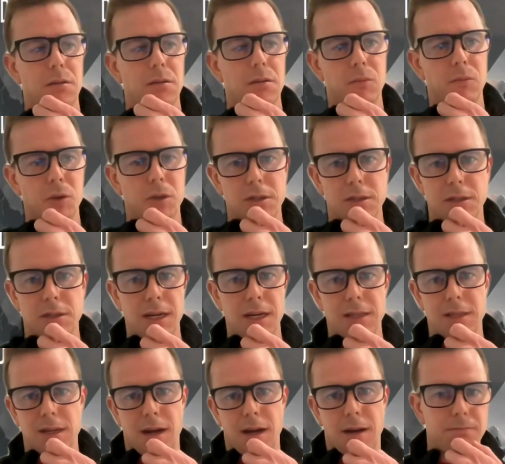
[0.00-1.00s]
which just takes
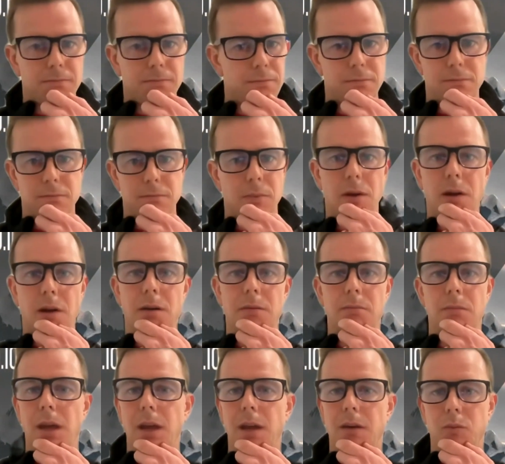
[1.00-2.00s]
time
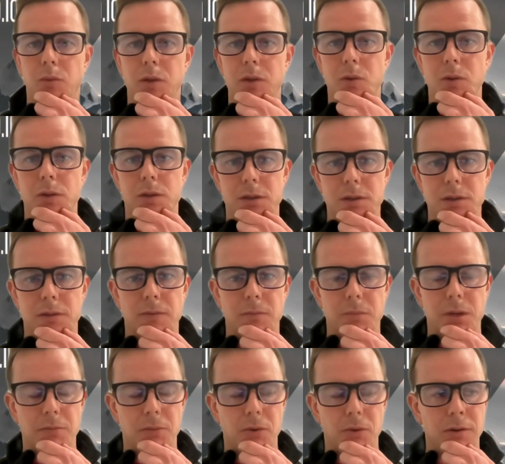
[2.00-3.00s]
and resources from
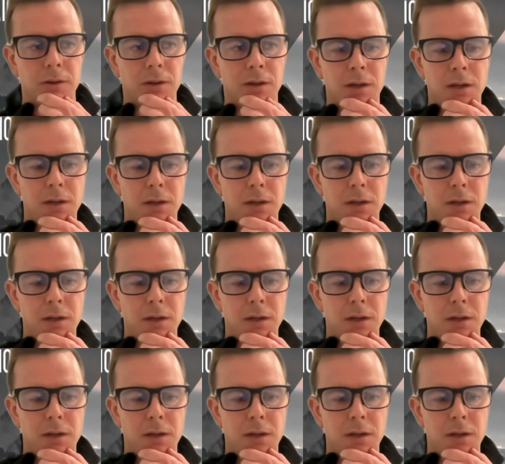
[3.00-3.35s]
people.